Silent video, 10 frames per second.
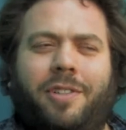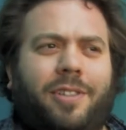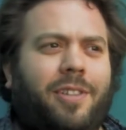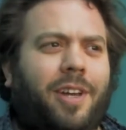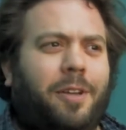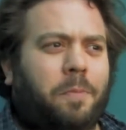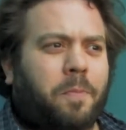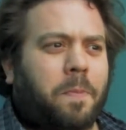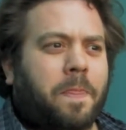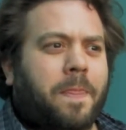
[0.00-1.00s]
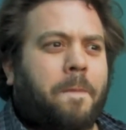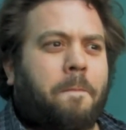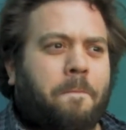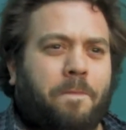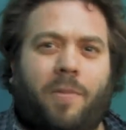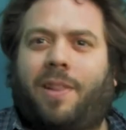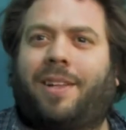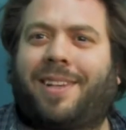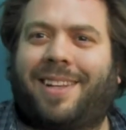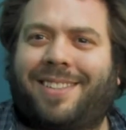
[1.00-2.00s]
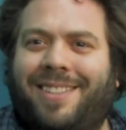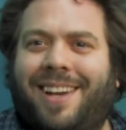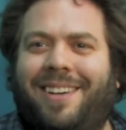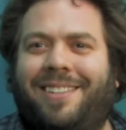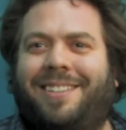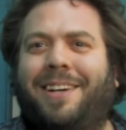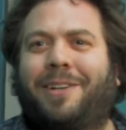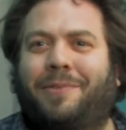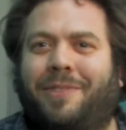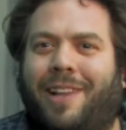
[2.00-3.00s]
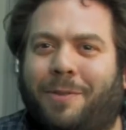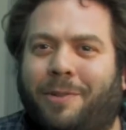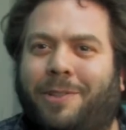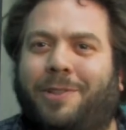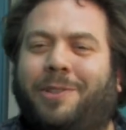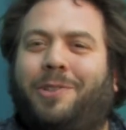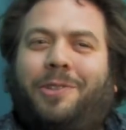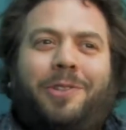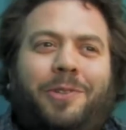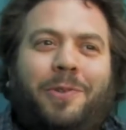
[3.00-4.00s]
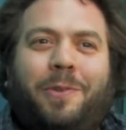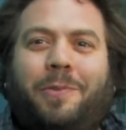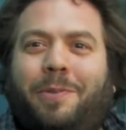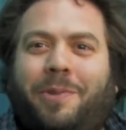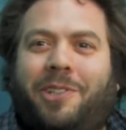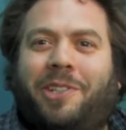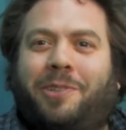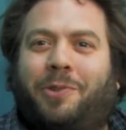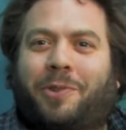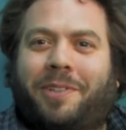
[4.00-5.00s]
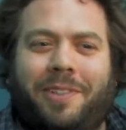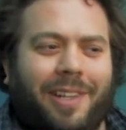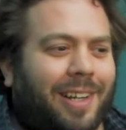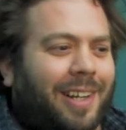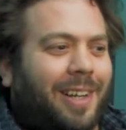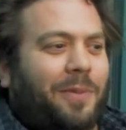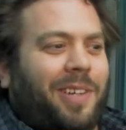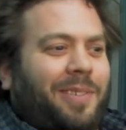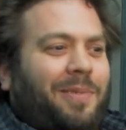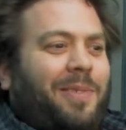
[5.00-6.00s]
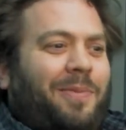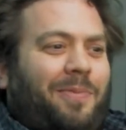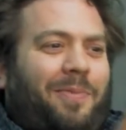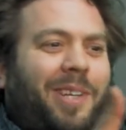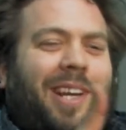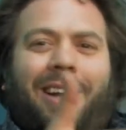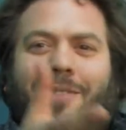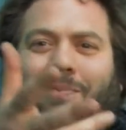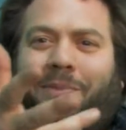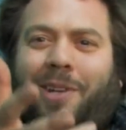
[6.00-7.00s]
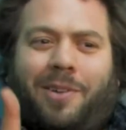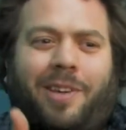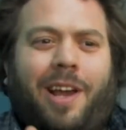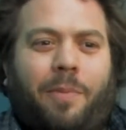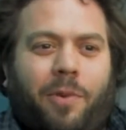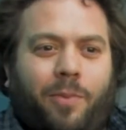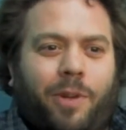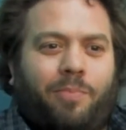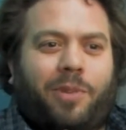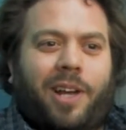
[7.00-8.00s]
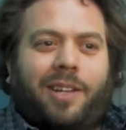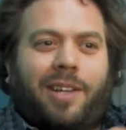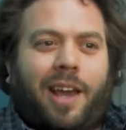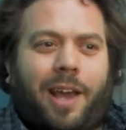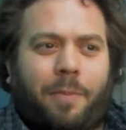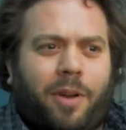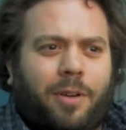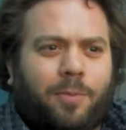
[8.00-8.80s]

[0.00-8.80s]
and said, let's entertain ourselves like we used to do when we were children. And we got video camera and we played a game.